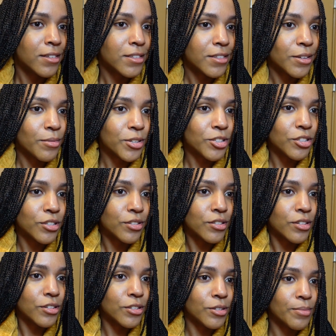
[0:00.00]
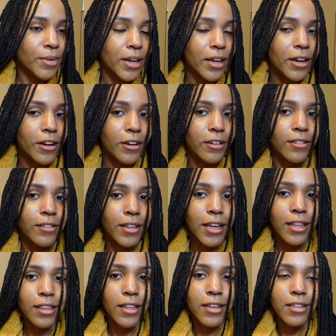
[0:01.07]
to when she used to do my hair
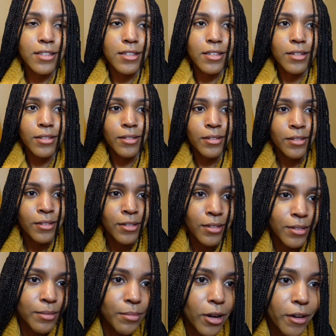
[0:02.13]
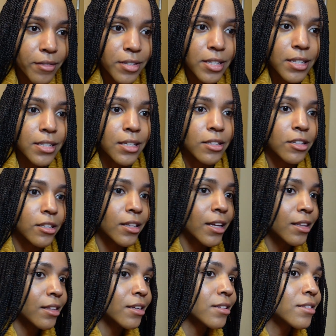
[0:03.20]
like this. But obviously it didn't look
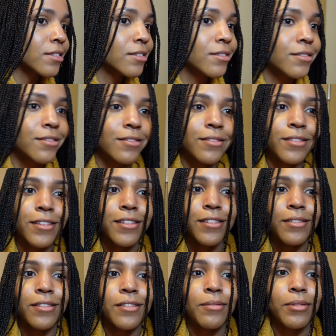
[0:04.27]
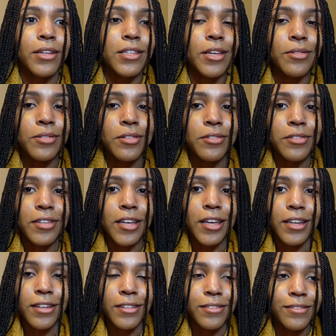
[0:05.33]
like this because I was a little
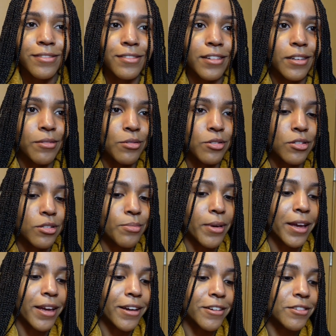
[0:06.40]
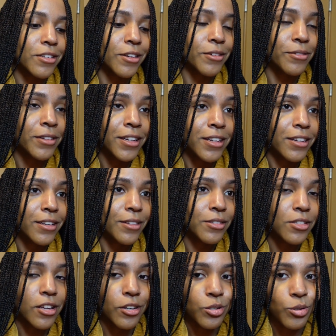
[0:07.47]
kid and it was just my hair, so it
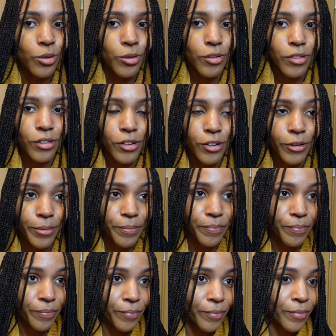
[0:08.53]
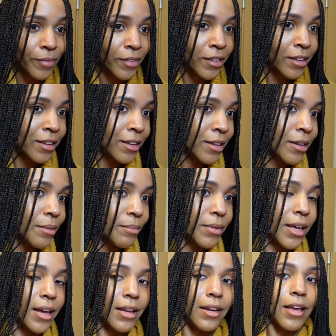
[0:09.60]
was a lot shorter and thinner.
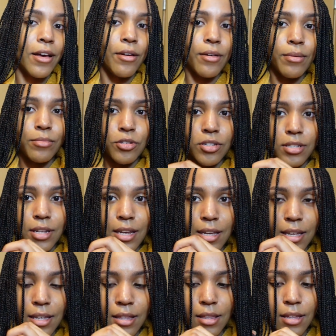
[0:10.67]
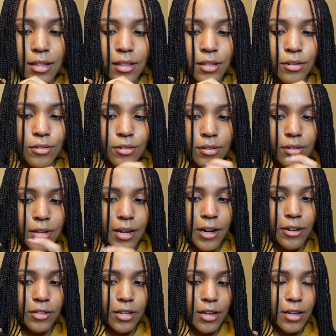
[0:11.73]
Yeah, now I'm just taking the little
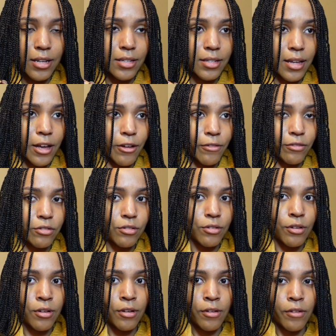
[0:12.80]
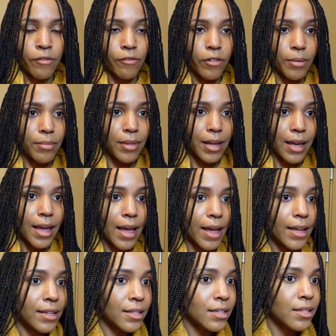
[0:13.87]
hair ties out from the
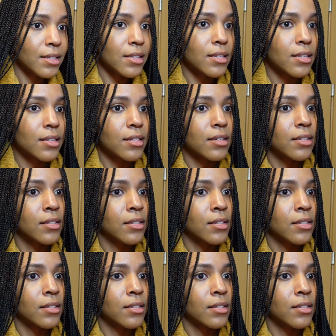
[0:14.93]
ends.